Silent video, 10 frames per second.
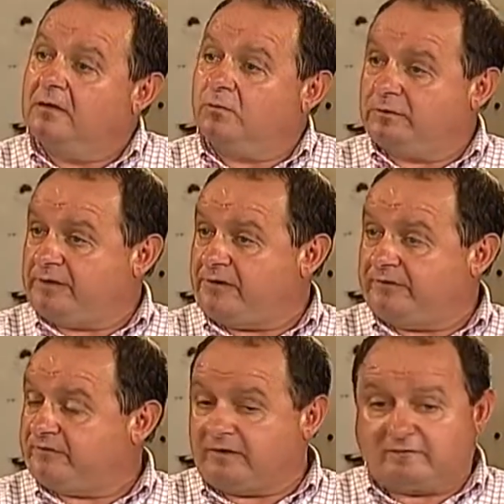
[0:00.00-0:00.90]
World Heritage
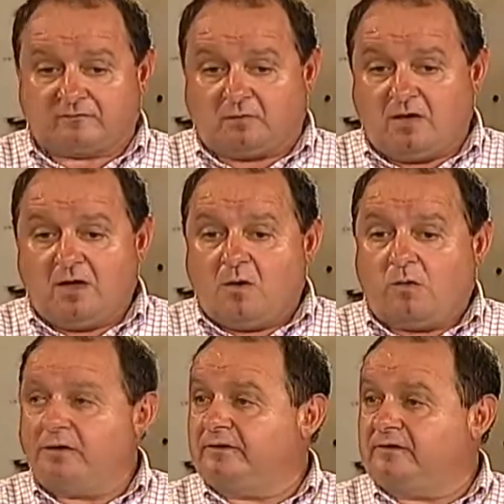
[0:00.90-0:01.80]
Sites. So
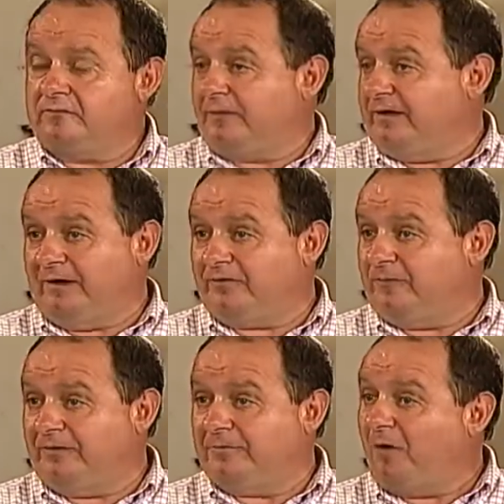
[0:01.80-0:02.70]
we're anticipating nothing
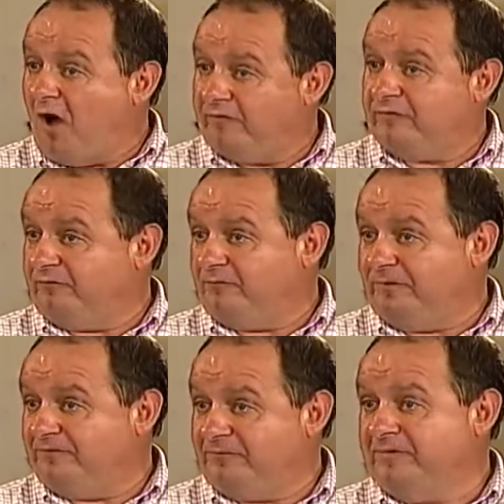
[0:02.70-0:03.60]
but positive
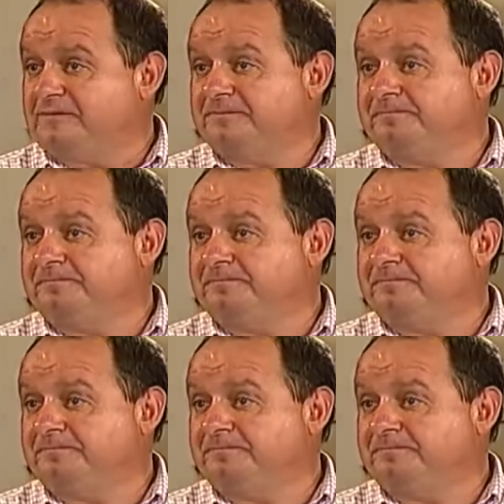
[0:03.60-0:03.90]
spin from this.